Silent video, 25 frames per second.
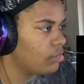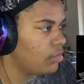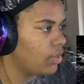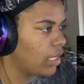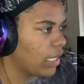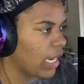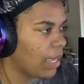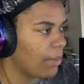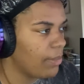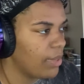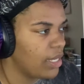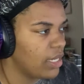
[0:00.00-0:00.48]

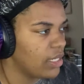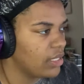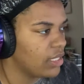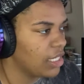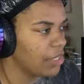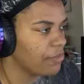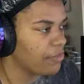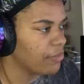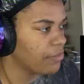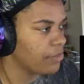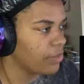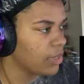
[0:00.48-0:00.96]
Like, I mean,
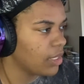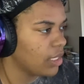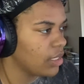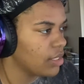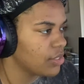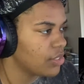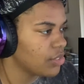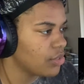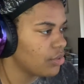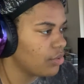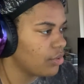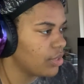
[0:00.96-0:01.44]
different from the other
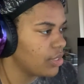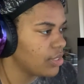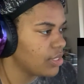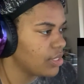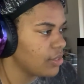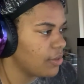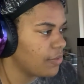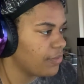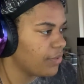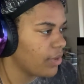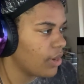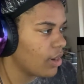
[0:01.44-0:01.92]
stories
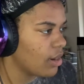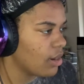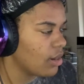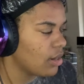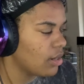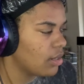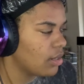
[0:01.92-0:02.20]
so far.